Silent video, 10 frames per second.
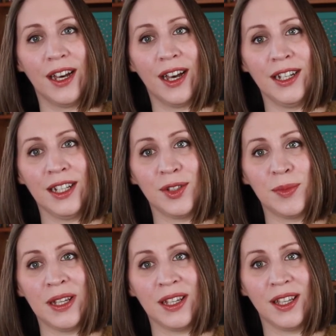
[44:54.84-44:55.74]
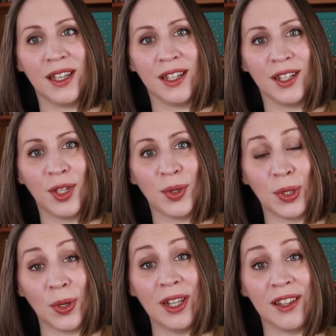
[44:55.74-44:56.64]
need to make cute
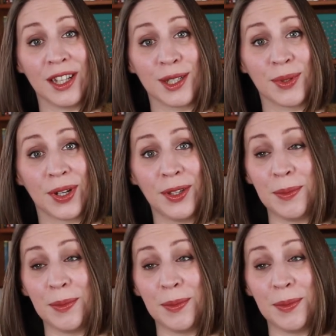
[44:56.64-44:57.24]
girly things for other